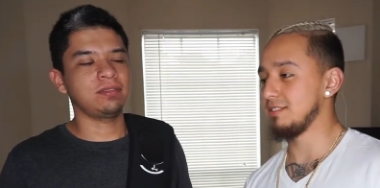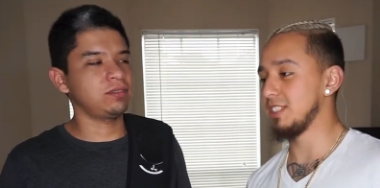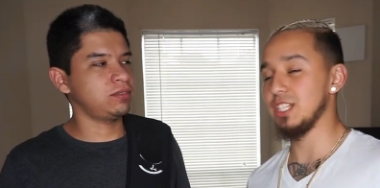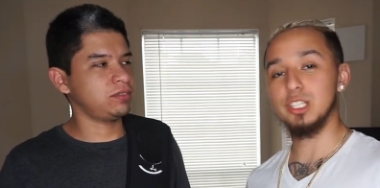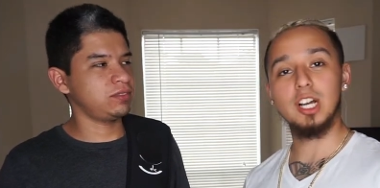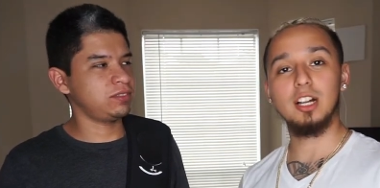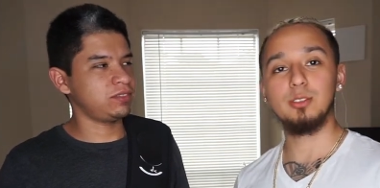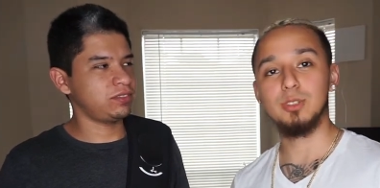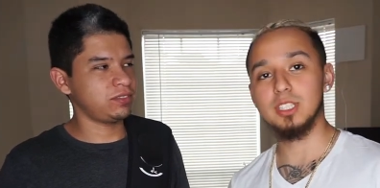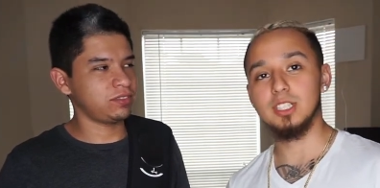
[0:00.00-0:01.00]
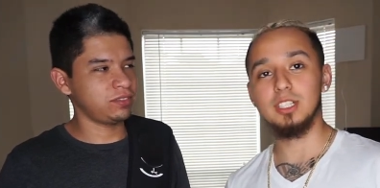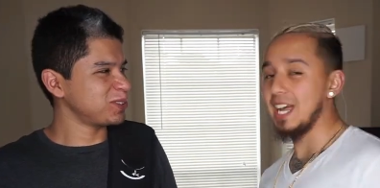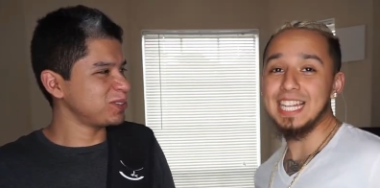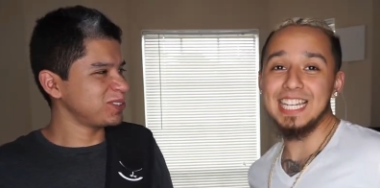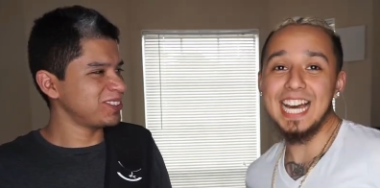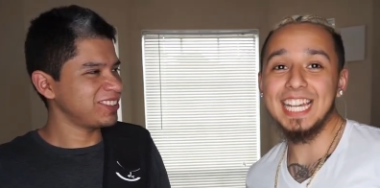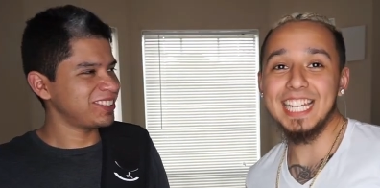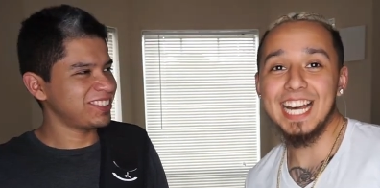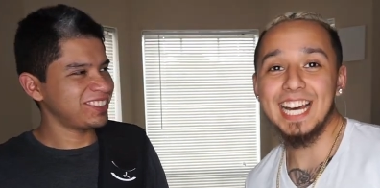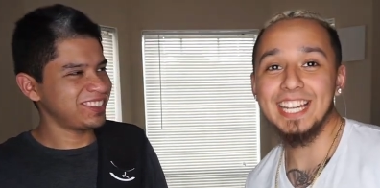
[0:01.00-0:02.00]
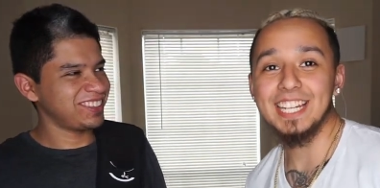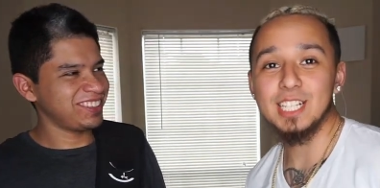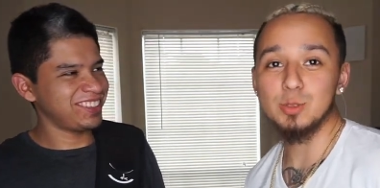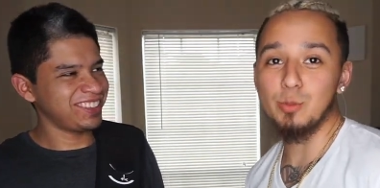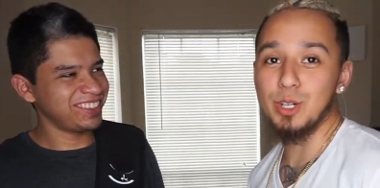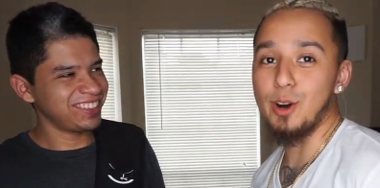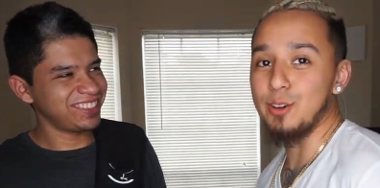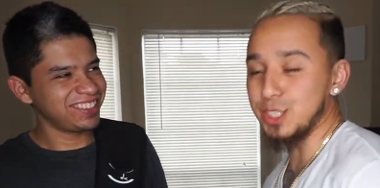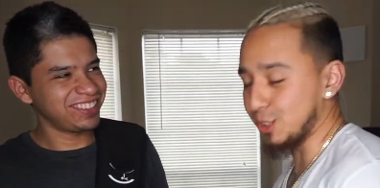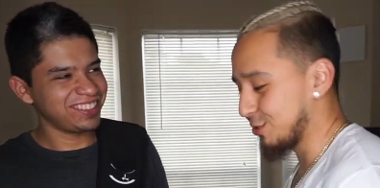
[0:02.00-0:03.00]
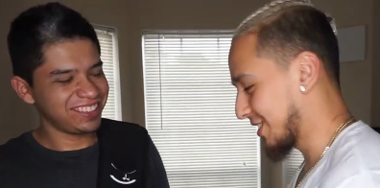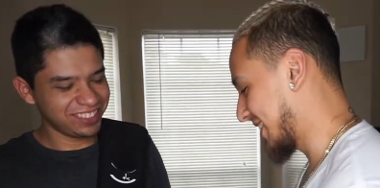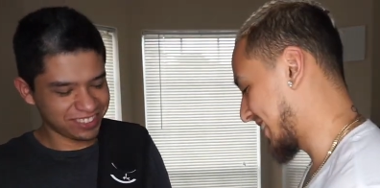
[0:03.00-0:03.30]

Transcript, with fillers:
Speaker 1: get shocked with it. Dude. ninety-nine is what we're going to.